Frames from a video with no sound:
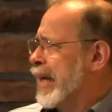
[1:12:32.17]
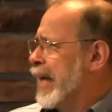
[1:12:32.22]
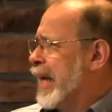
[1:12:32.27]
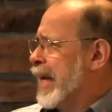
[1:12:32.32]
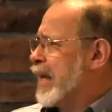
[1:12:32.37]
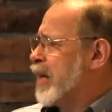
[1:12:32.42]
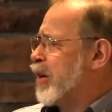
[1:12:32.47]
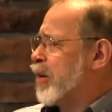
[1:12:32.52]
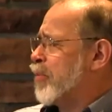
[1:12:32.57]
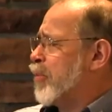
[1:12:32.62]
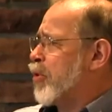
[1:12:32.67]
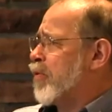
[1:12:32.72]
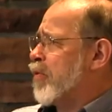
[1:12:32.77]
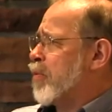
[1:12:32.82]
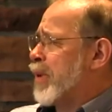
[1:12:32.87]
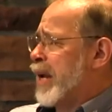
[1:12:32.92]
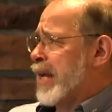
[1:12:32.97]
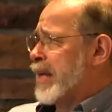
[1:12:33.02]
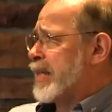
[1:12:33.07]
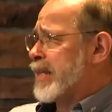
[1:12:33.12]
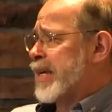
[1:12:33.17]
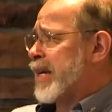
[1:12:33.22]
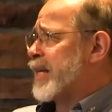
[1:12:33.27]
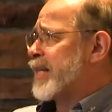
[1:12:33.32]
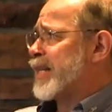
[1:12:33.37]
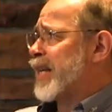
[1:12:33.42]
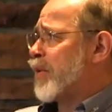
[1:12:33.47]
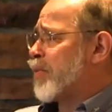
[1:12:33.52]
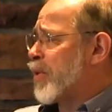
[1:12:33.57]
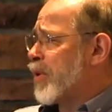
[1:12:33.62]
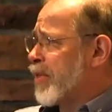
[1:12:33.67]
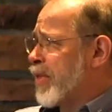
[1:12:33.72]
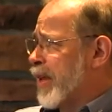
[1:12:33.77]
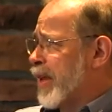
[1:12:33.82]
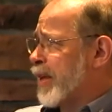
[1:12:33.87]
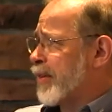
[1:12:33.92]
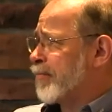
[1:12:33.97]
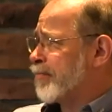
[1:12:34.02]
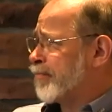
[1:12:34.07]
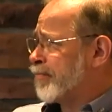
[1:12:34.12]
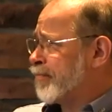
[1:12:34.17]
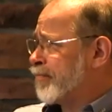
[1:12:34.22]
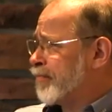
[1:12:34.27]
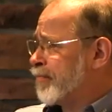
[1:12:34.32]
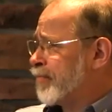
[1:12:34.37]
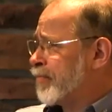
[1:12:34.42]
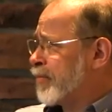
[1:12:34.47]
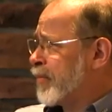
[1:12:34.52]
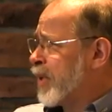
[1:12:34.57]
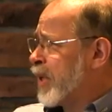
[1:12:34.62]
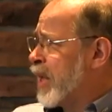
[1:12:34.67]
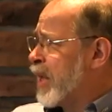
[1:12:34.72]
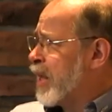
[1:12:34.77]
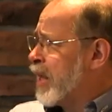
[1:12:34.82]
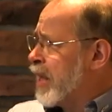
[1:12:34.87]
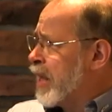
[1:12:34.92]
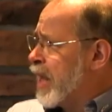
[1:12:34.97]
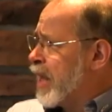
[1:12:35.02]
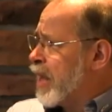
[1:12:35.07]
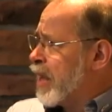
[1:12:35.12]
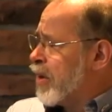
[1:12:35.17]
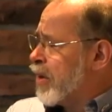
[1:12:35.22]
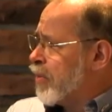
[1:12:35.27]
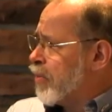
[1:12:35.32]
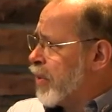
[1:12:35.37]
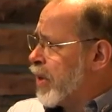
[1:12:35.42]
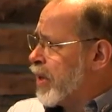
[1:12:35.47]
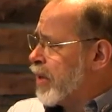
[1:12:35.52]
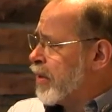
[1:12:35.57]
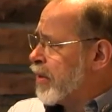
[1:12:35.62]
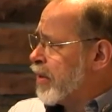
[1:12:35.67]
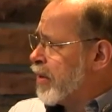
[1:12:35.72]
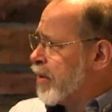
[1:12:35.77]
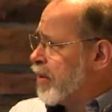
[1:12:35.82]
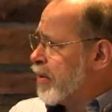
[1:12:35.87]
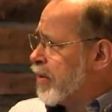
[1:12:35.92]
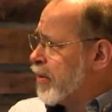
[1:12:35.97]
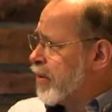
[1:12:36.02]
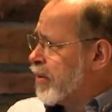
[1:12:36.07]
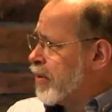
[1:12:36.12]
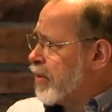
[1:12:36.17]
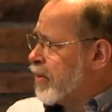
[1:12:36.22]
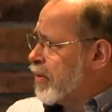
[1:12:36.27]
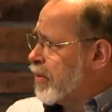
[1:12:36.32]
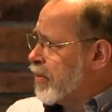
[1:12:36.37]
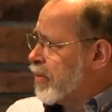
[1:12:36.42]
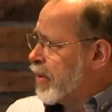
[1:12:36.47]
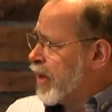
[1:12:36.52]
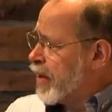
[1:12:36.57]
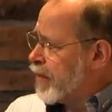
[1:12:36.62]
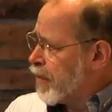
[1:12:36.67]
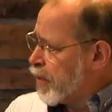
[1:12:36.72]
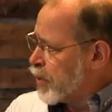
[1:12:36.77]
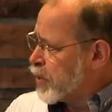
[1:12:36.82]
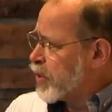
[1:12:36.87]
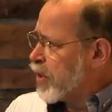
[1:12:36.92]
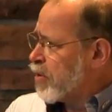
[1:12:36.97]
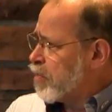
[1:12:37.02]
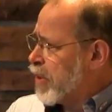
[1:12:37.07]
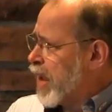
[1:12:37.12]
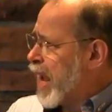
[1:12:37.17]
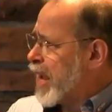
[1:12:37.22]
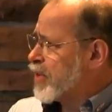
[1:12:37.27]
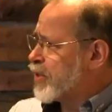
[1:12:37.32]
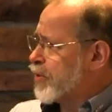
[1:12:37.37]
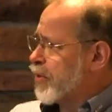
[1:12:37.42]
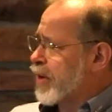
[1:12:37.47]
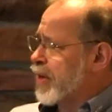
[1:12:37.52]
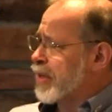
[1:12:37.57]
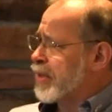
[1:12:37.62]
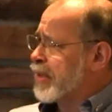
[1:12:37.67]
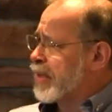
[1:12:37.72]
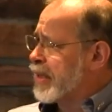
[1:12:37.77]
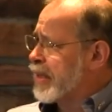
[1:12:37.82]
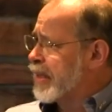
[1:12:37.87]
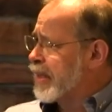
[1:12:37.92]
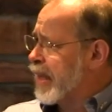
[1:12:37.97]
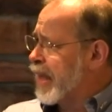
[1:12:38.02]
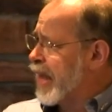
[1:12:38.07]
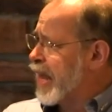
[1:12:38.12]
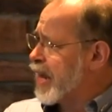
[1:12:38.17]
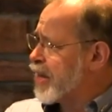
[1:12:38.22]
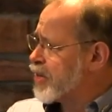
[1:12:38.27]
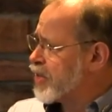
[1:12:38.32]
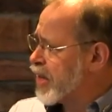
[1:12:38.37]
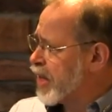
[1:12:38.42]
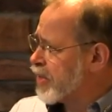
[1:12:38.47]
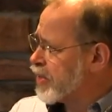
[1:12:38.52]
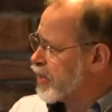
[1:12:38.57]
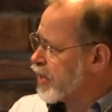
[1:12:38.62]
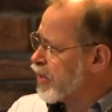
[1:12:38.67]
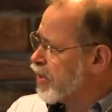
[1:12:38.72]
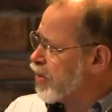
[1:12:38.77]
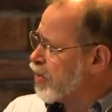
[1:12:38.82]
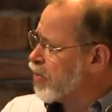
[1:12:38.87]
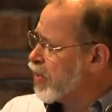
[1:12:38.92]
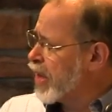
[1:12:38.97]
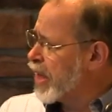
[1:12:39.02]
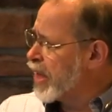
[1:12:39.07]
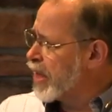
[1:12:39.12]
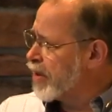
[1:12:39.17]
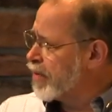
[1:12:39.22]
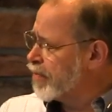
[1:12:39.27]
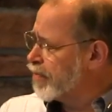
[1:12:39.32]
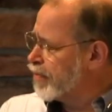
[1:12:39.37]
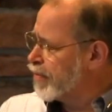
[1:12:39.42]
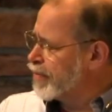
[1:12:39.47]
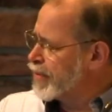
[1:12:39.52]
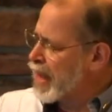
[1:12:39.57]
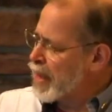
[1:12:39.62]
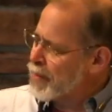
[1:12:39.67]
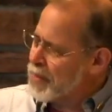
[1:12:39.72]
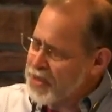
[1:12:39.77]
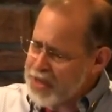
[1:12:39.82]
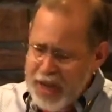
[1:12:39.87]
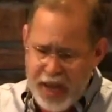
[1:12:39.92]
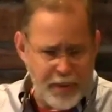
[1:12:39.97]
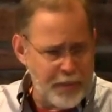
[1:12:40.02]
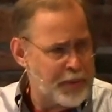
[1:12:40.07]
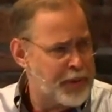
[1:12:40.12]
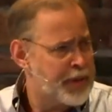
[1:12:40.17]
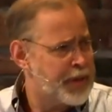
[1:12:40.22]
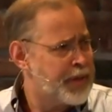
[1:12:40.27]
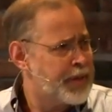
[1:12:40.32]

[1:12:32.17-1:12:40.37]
I know I'm over, but I just got to say one thing. When I first started pastoring, I had a chance to go away from time to time.